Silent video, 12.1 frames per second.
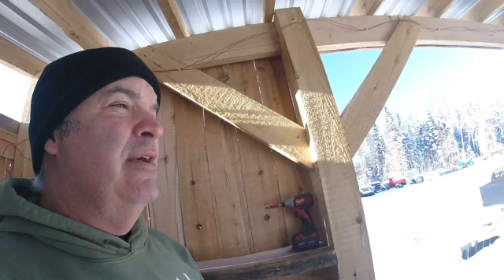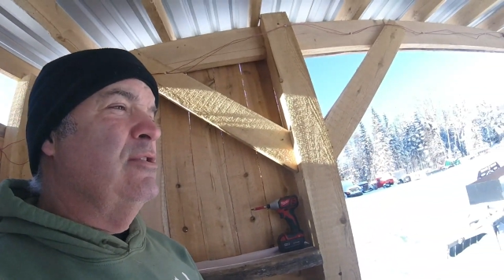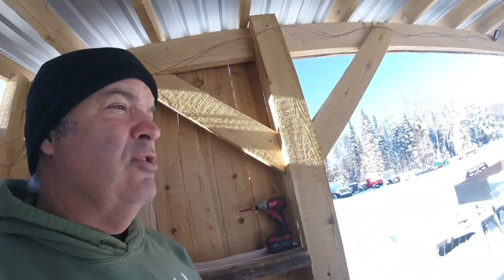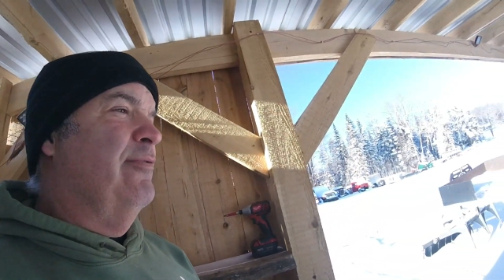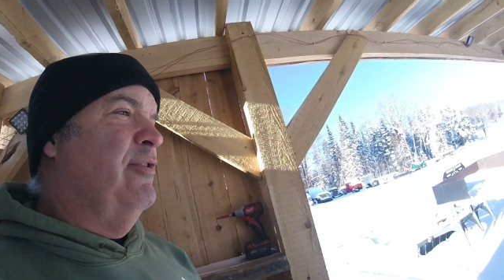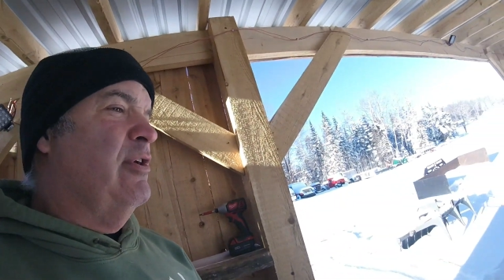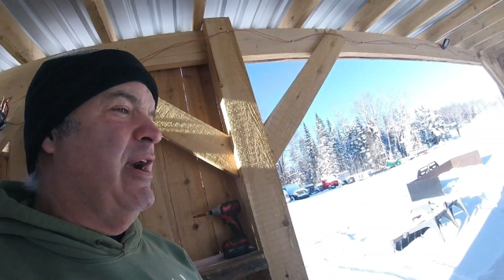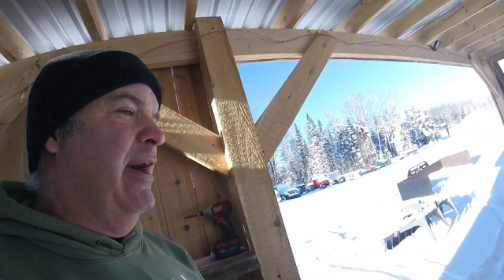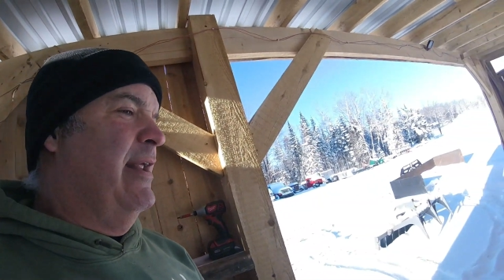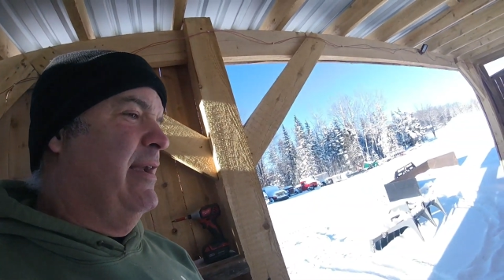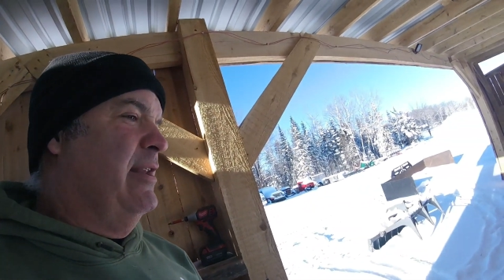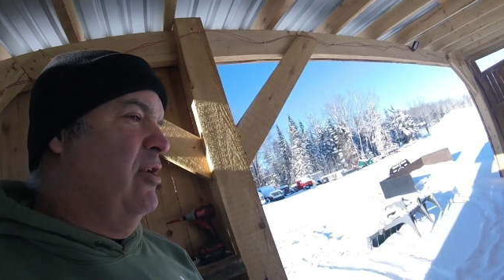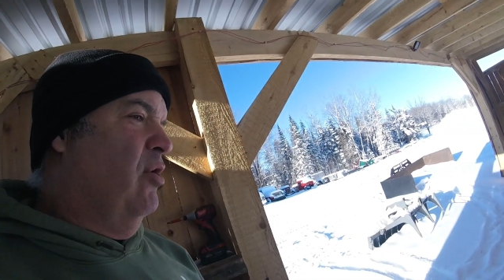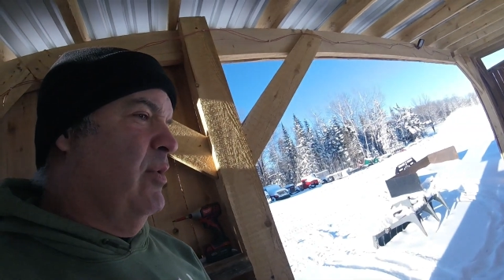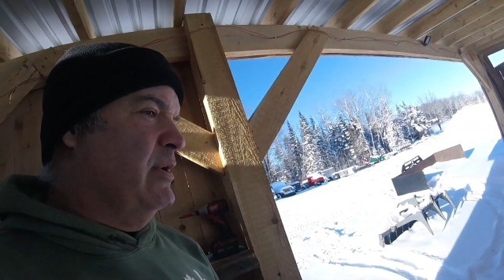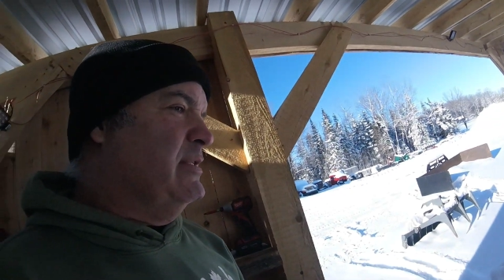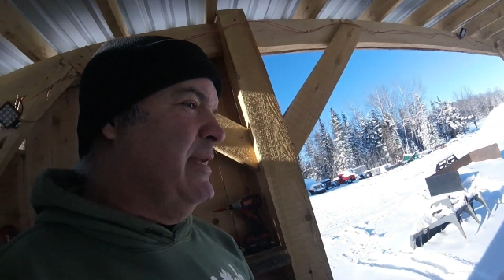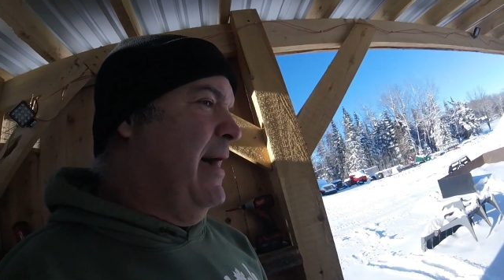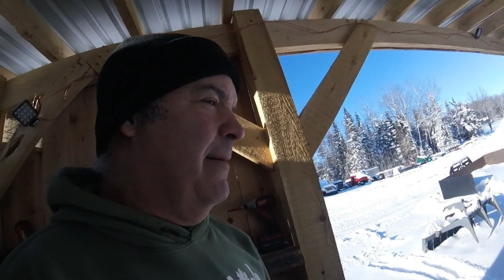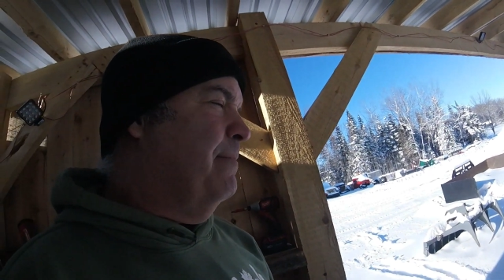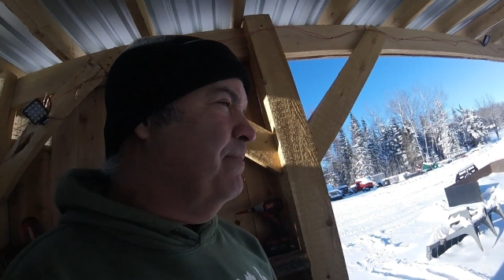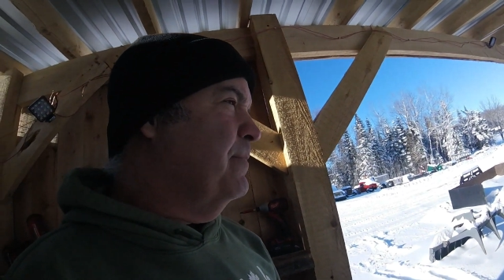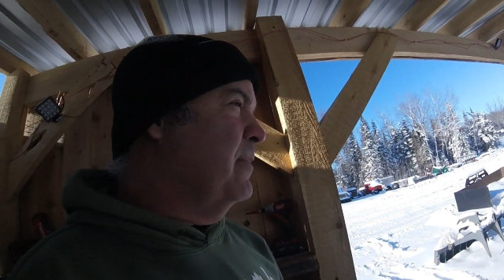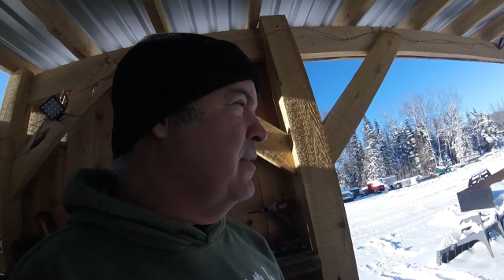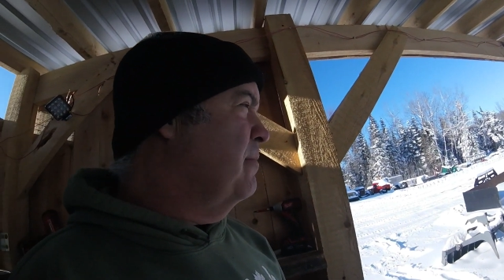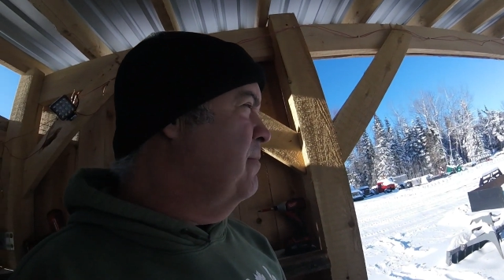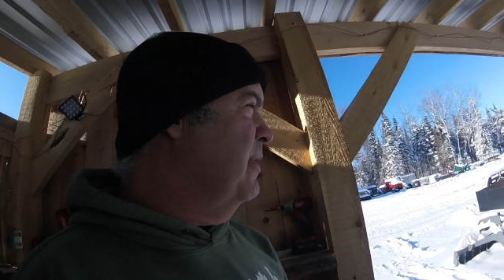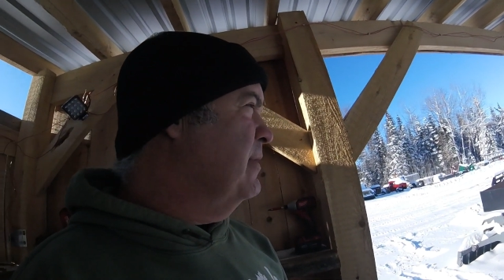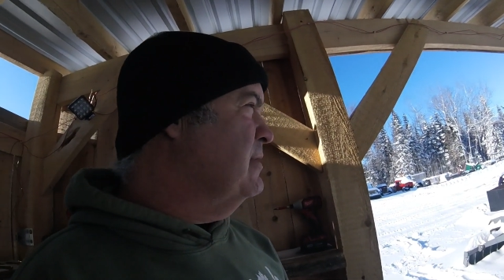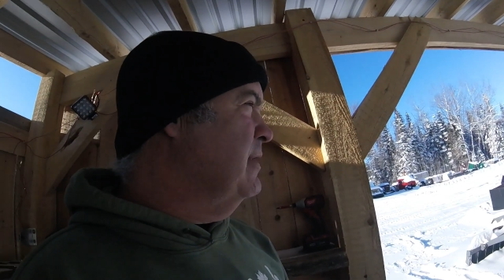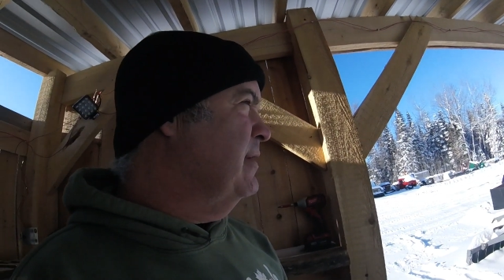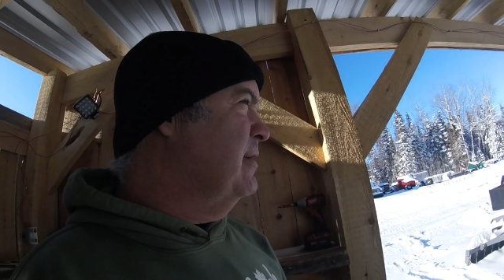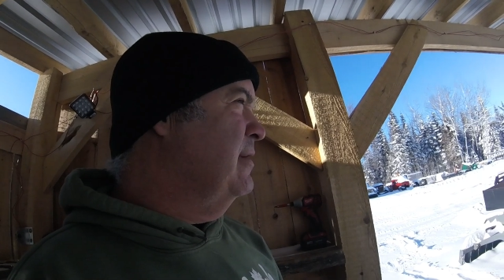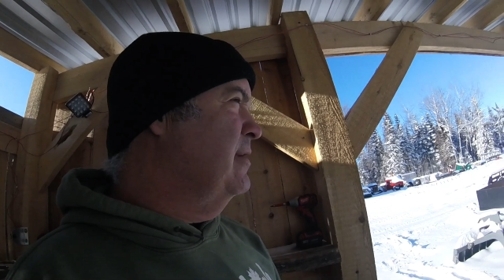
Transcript: So if you're cutting and you don't want to stop, but then